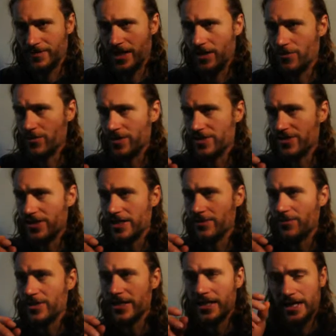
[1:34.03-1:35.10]

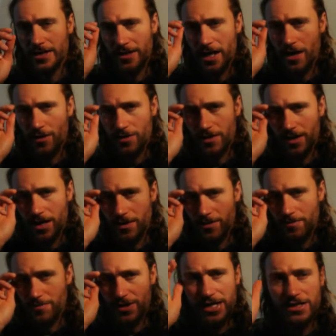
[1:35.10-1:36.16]
And our
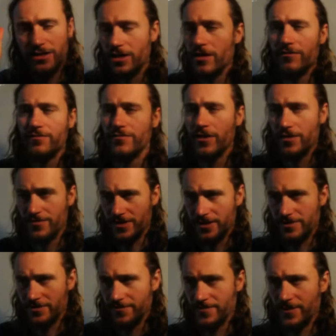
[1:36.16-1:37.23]
brain loves
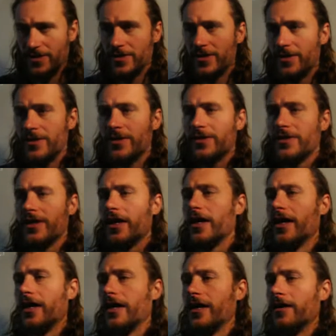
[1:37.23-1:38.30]
it.
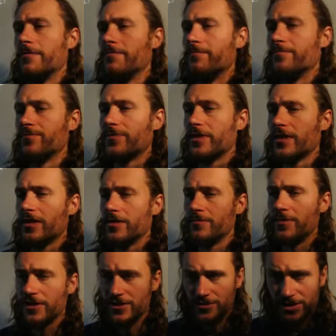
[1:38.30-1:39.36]

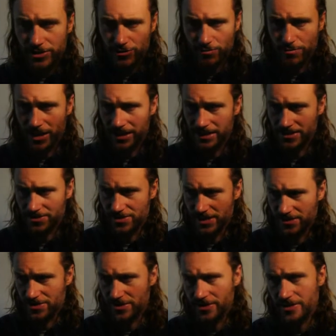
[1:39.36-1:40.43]
But you need to balance
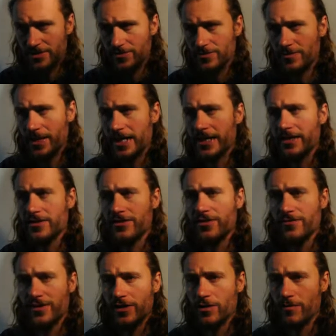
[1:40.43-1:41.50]
it. You need to make
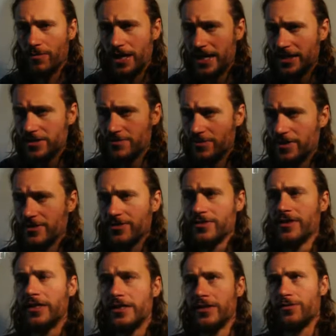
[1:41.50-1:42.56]
something complex, but
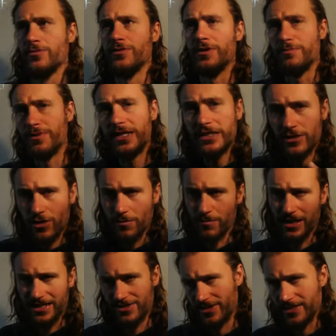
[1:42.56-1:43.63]
repeat
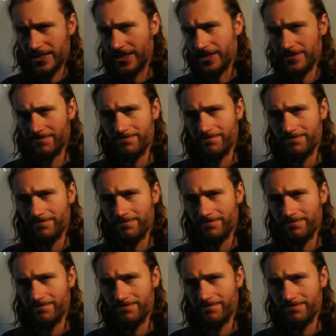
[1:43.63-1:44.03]
complexity.